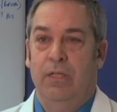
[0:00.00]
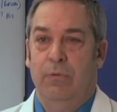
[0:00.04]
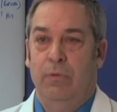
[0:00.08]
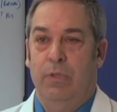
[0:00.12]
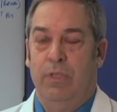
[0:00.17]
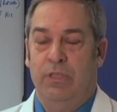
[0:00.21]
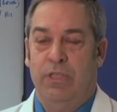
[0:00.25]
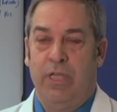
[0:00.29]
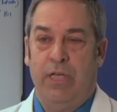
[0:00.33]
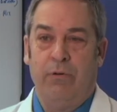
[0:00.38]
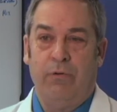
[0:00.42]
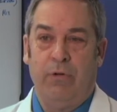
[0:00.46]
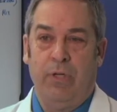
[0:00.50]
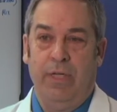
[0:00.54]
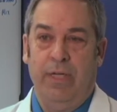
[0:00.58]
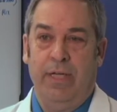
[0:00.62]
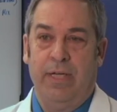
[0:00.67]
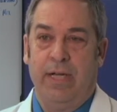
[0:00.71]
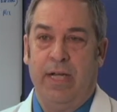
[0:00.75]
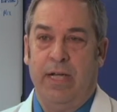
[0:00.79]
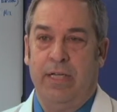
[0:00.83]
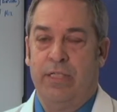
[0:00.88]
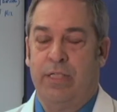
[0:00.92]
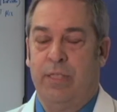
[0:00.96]
Well, generally
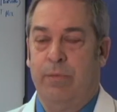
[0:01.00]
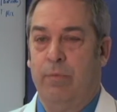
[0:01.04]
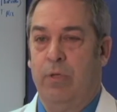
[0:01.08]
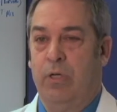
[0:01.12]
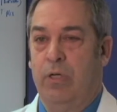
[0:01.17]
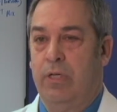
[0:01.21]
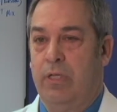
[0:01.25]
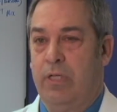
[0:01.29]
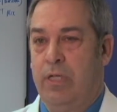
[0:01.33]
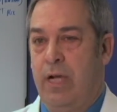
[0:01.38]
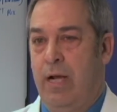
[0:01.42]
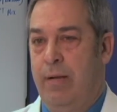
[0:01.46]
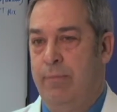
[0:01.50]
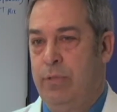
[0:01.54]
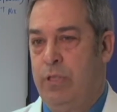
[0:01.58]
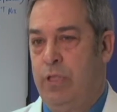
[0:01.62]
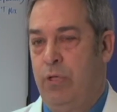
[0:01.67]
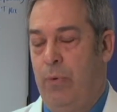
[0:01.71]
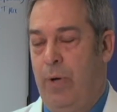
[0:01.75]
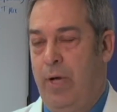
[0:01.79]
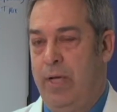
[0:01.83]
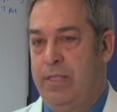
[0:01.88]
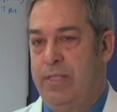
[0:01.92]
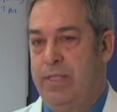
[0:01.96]
a customer comes
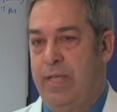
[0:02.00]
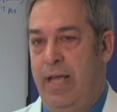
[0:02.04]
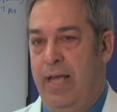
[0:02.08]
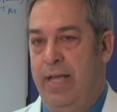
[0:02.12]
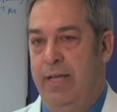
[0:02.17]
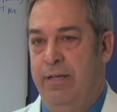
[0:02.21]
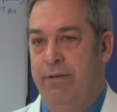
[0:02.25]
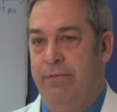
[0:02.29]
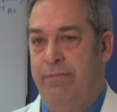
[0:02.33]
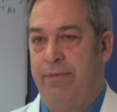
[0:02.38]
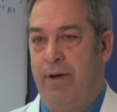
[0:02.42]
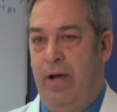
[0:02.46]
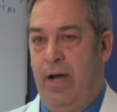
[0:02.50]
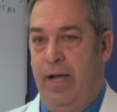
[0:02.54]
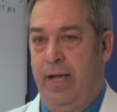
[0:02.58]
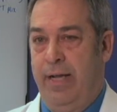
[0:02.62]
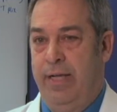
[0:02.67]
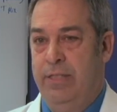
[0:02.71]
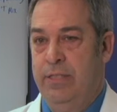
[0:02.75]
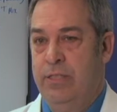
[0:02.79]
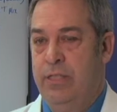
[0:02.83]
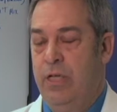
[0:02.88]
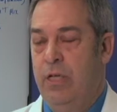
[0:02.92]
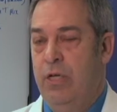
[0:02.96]
to us and
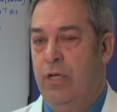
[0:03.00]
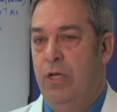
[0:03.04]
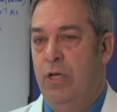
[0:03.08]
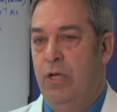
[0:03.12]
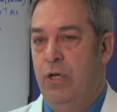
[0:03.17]
defines